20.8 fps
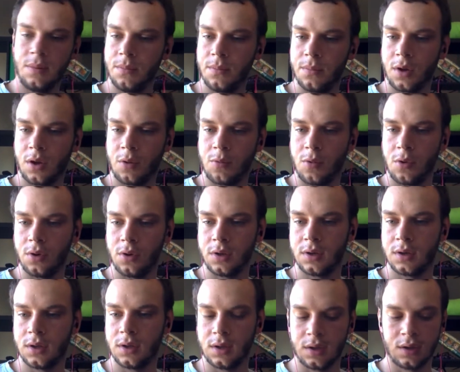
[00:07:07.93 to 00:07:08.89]

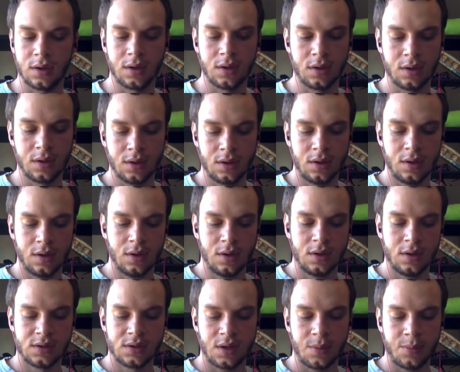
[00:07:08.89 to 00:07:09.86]
quality
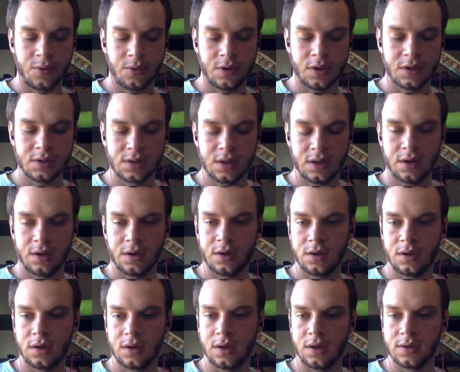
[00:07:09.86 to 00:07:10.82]
simulcast layer
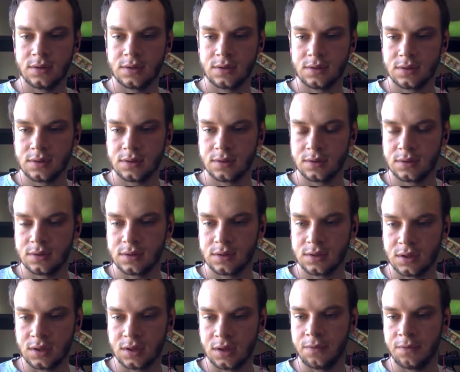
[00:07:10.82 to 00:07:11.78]
takes
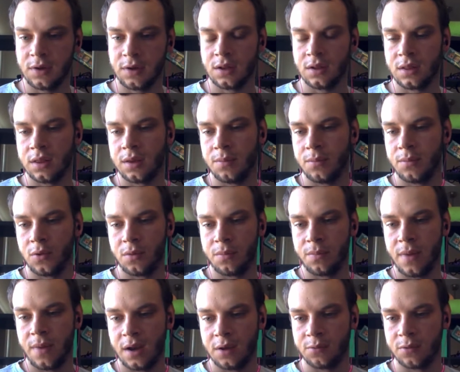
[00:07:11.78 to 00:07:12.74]
significantly more
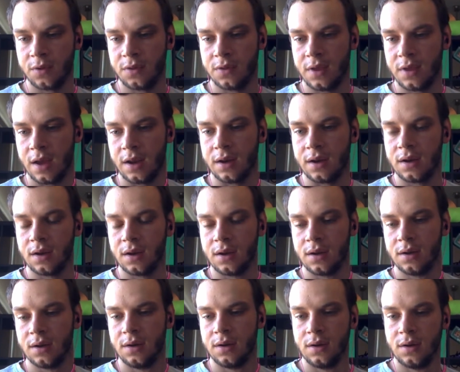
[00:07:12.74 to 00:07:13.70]
bandwidth than
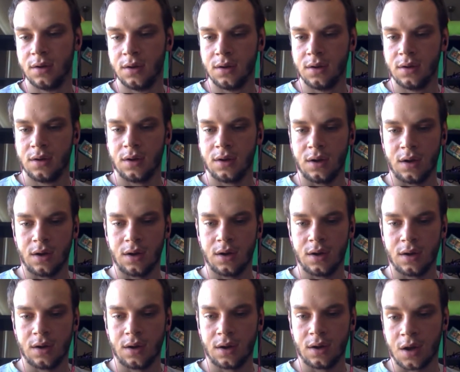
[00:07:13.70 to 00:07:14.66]

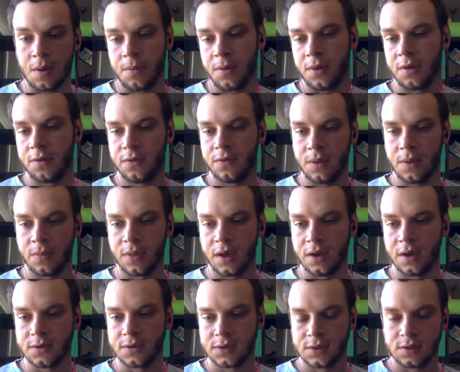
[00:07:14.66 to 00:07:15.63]
a couple of
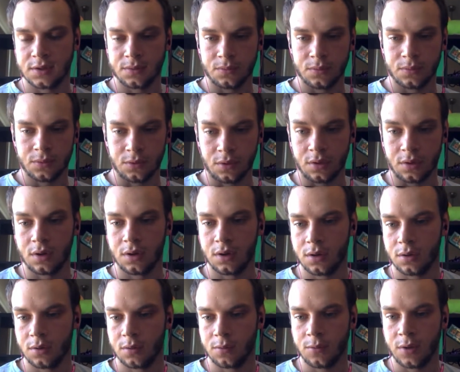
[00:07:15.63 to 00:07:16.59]
thumbnails or
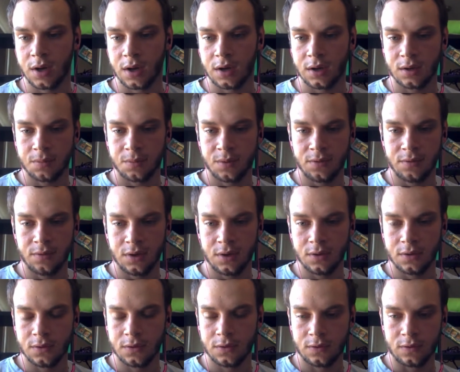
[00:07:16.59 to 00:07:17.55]
180p
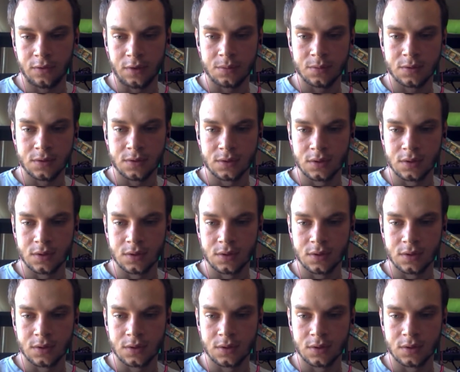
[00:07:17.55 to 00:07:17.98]
video streams.